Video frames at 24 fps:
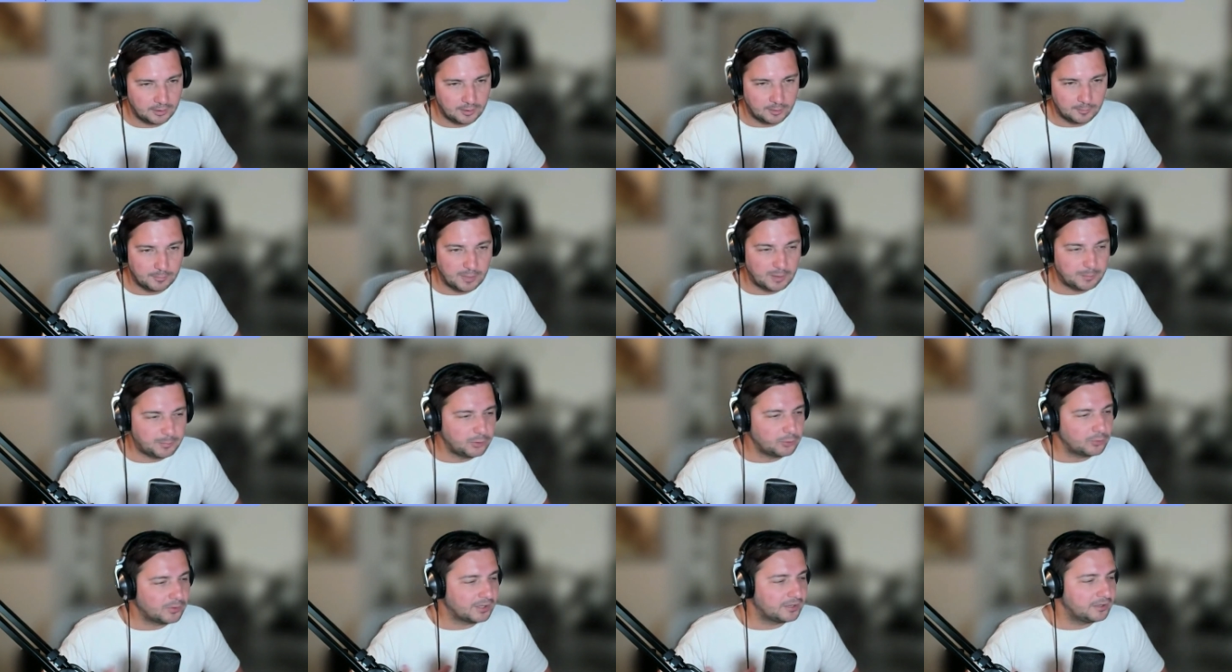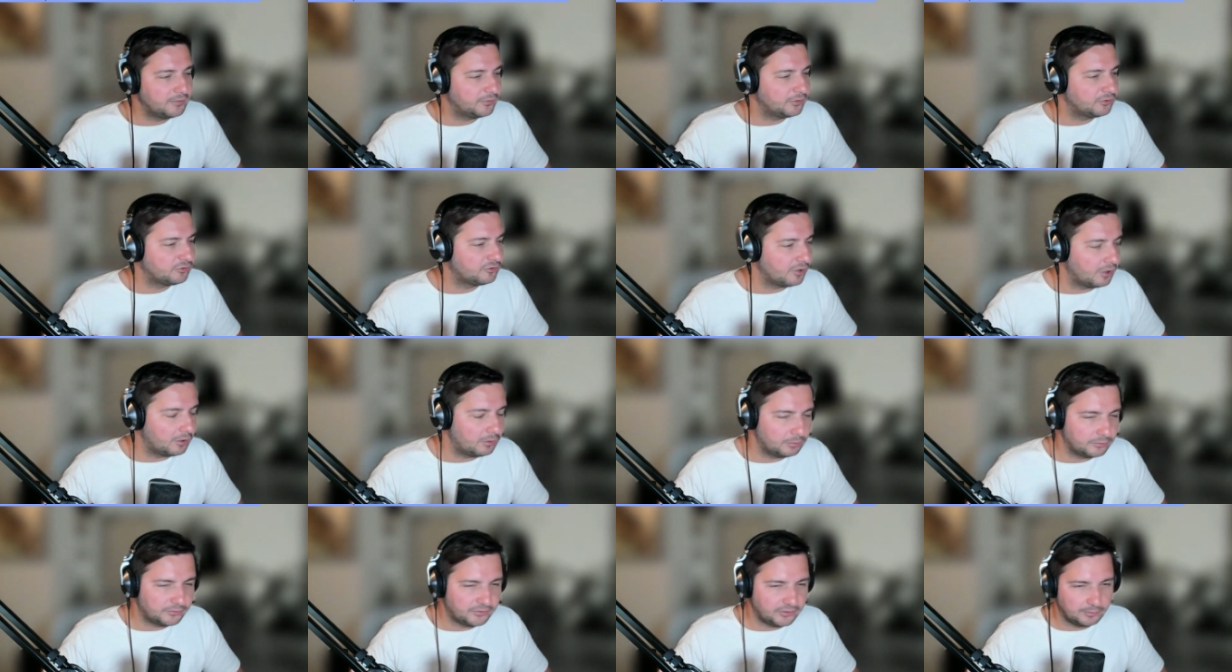Maybe you can even
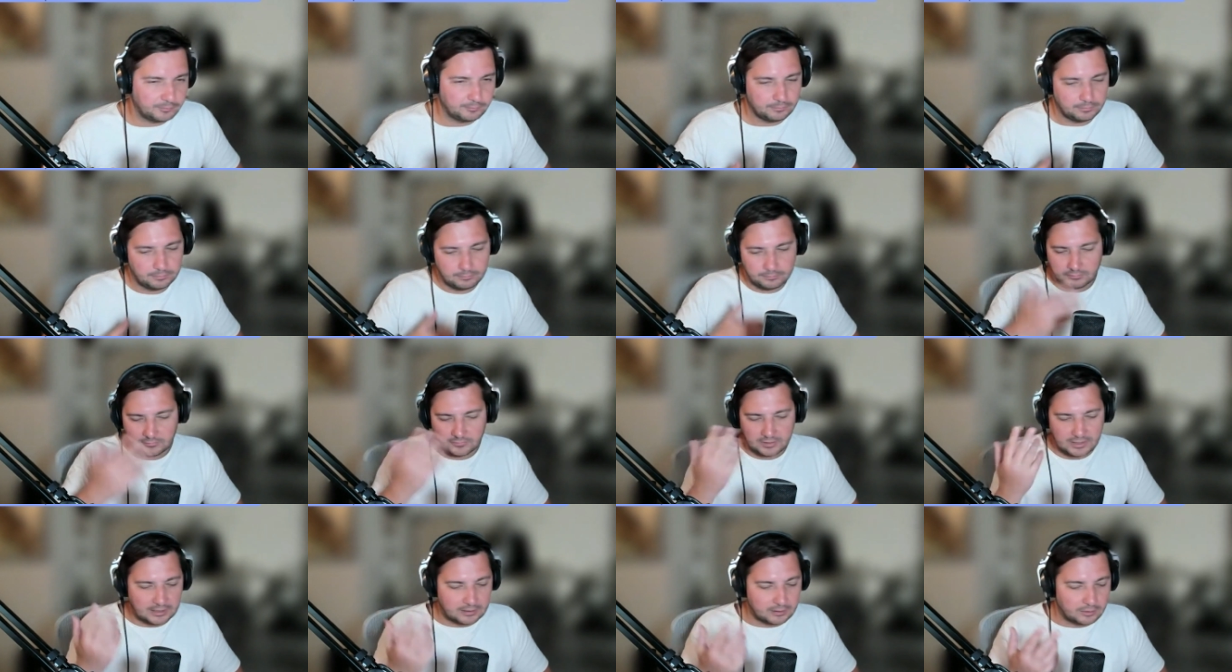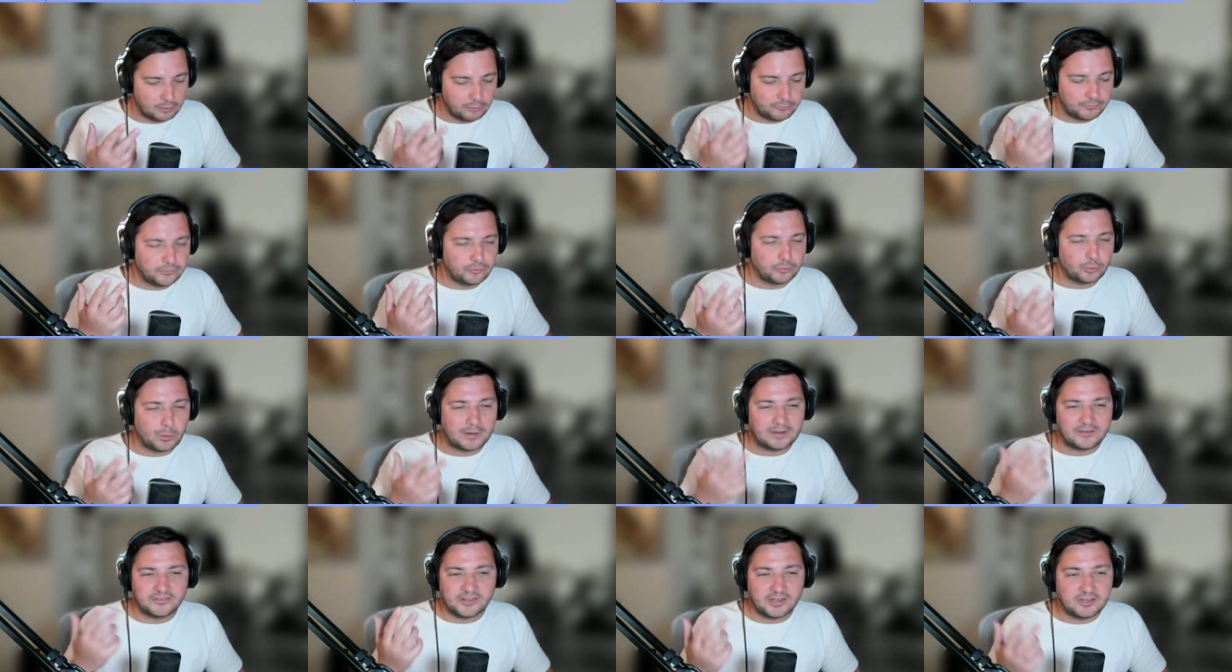show some,
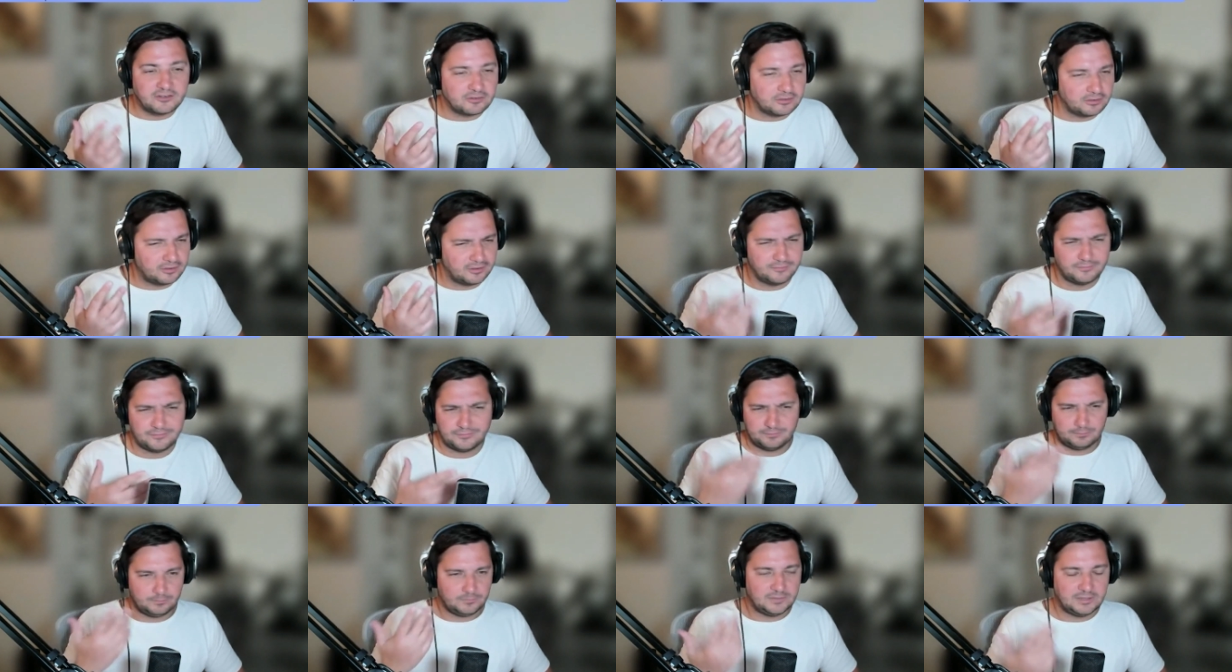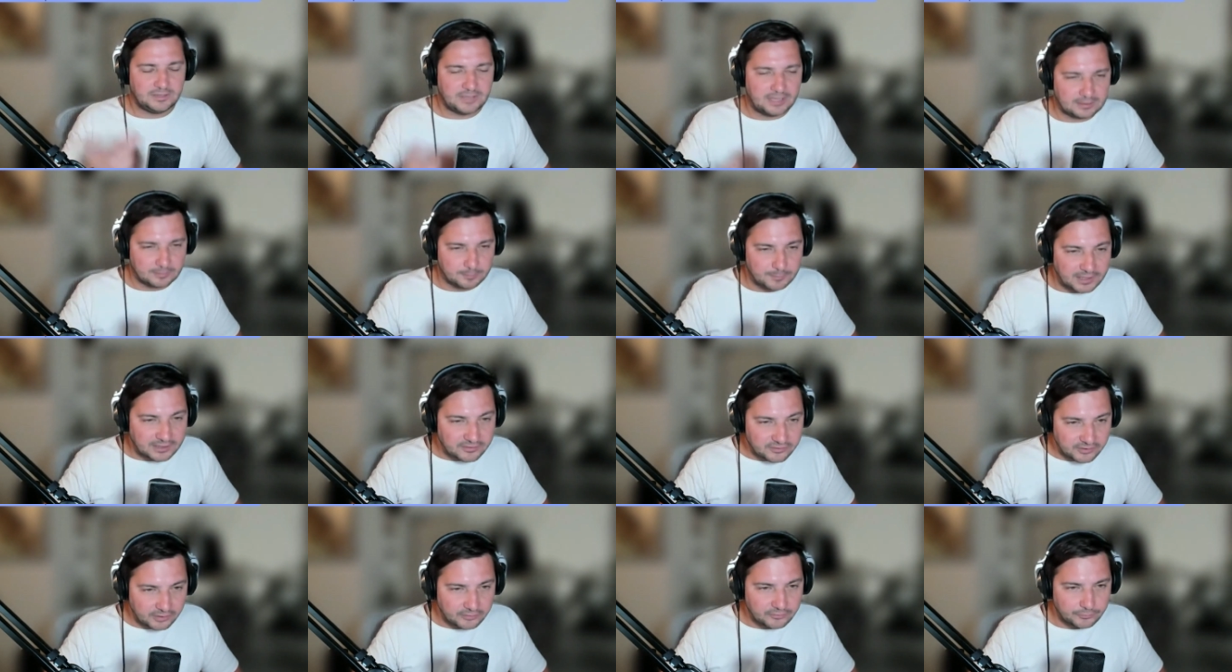visualization, if that
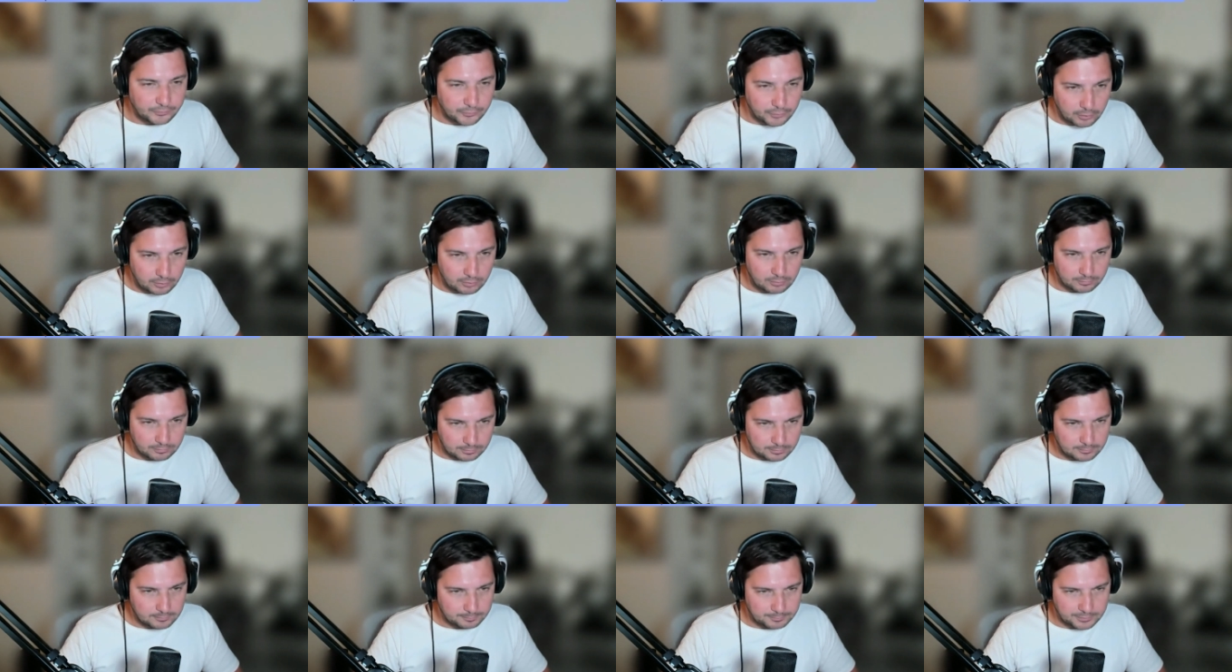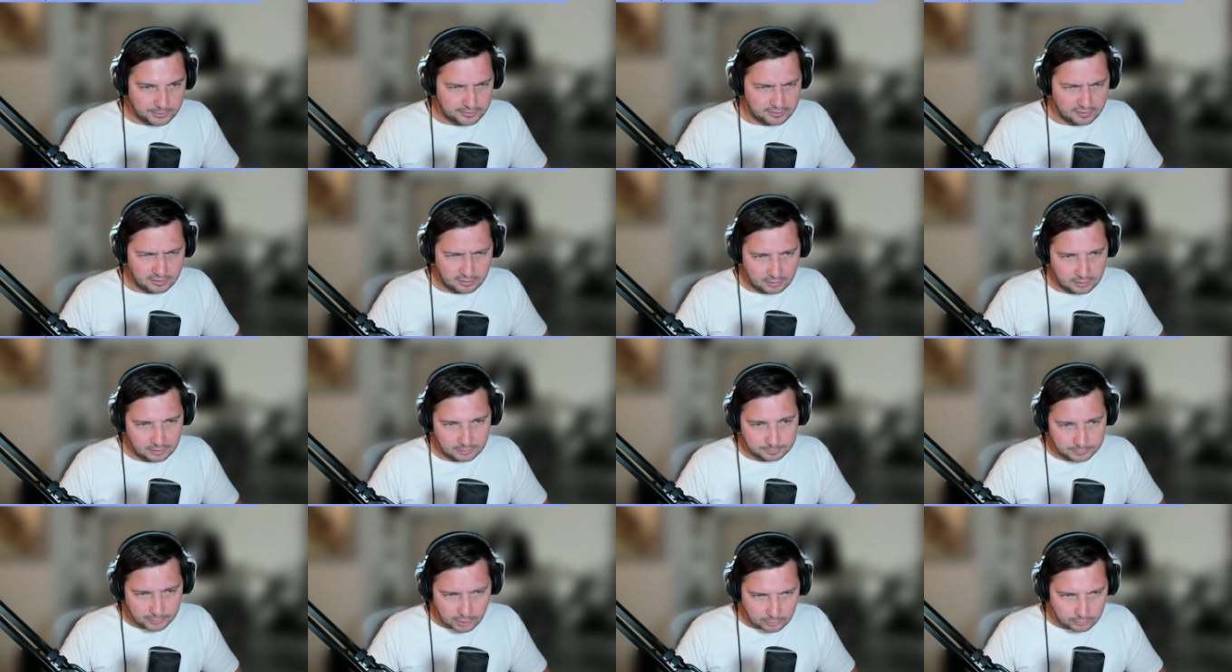makes sense for your particular
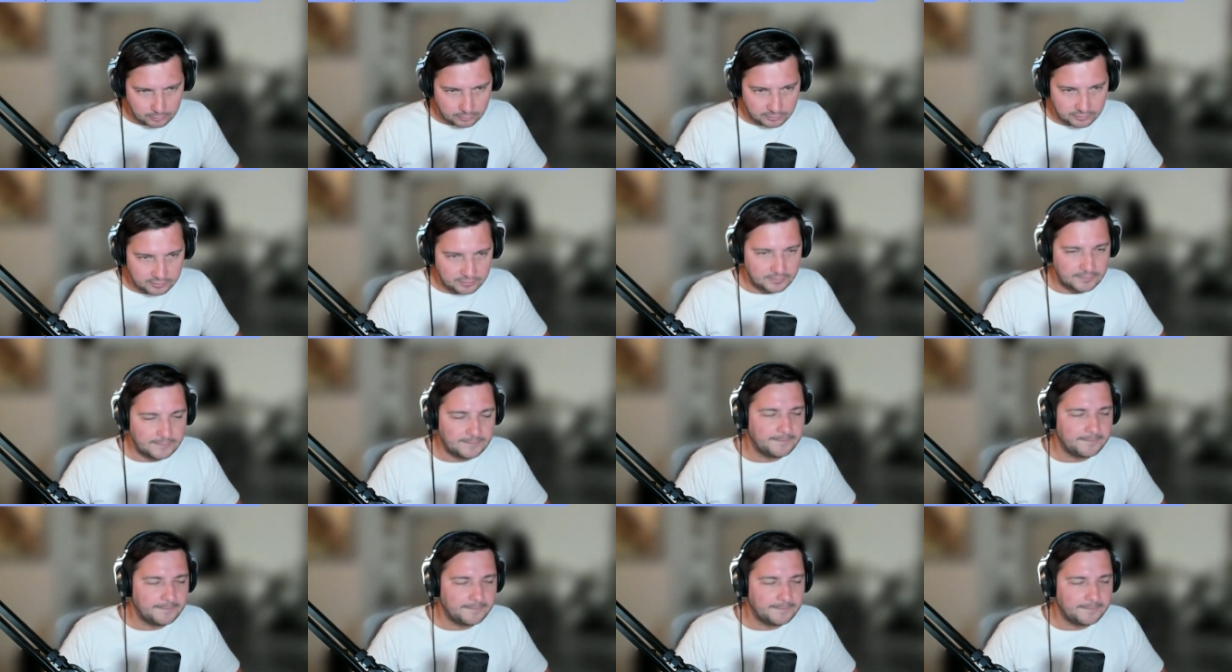product,